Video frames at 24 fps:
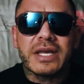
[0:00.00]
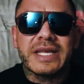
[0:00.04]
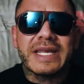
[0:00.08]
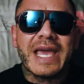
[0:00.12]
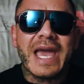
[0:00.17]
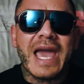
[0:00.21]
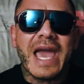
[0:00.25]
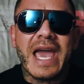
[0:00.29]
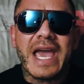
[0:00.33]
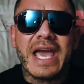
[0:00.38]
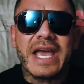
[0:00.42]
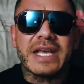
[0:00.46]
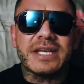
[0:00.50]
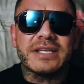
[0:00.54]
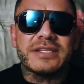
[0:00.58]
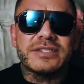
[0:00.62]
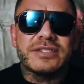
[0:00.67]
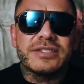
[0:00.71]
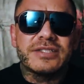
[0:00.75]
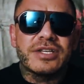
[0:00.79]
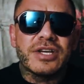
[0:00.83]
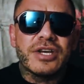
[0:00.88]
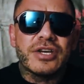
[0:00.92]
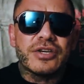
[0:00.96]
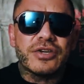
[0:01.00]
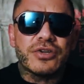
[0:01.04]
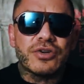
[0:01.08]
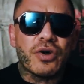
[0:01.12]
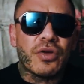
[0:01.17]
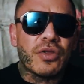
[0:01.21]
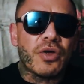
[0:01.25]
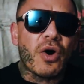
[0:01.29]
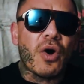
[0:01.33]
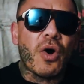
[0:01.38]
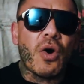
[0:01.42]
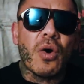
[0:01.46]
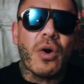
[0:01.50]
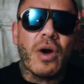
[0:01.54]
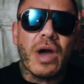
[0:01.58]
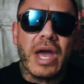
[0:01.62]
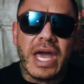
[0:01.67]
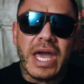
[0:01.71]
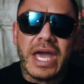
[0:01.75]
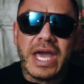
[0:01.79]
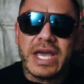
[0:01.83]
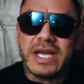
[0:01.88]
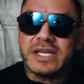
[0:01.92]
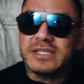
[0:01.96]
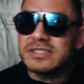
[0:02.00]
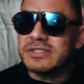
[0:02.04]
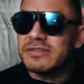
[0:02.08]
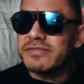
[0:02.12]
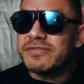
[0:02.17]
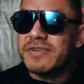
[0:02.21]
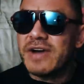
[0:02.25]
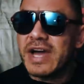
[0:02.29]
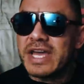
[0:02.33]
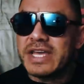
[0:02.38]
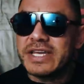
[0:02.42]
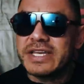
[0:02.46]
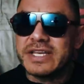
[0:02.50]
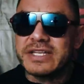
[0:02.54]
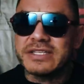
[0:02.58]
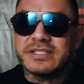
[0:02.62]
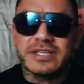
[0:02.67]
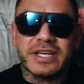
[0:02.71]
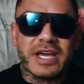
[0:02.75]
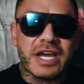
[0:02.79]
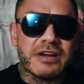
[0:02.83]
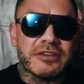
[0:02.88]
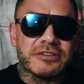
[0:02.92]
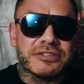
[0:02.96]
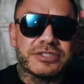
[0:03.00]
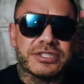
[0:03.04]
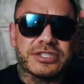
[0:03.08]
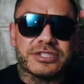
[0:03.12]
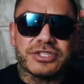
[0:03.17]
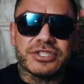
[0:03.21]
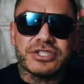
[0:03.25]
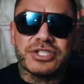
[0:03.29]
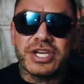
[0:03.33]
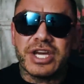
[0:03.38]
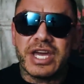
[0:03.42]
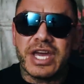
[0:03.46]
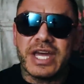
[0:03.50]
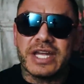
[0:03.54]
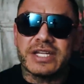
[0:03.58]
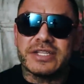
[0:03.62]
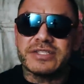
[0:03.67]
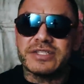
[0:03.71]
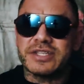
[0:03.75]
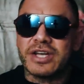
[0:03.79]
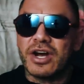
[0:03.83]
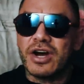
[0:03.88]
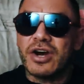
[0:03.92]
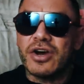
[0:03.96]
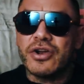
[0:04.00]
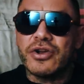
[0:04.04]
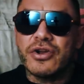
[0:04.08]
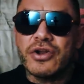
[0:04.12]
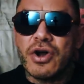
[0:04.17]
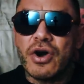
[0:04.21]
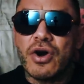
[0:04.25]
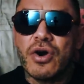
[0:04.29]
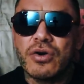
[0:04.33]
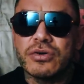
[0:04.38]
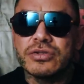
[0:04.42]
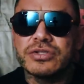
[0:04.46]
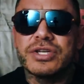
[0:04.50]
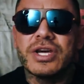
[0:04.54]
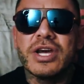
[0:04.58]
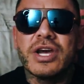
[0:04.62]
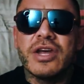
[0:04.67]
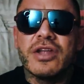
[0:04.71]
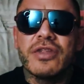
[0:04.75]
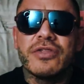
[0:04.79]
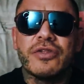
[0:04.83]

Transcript: gangs, you know, the OAs, the Vikings, the Harrison Gents, the Unknowns.